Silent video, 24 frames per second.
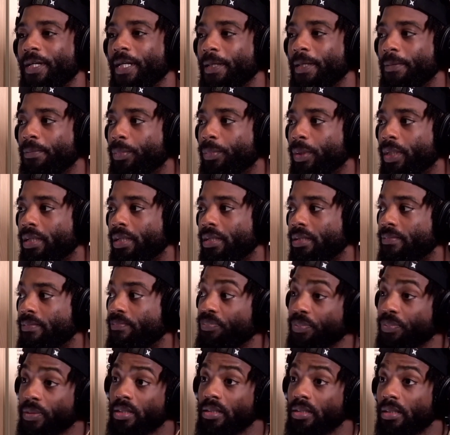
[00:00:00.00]
But
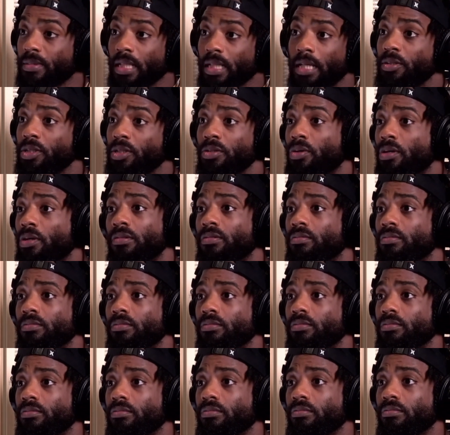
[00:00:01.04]
sometimes you won't.
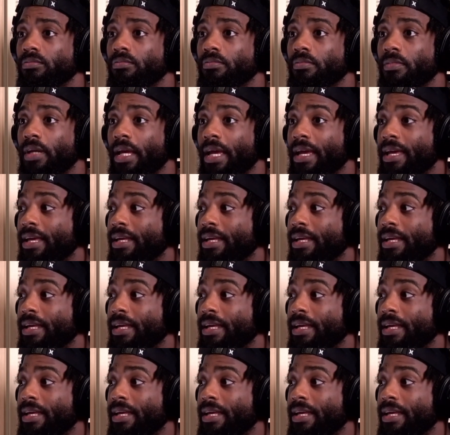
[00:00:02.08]
And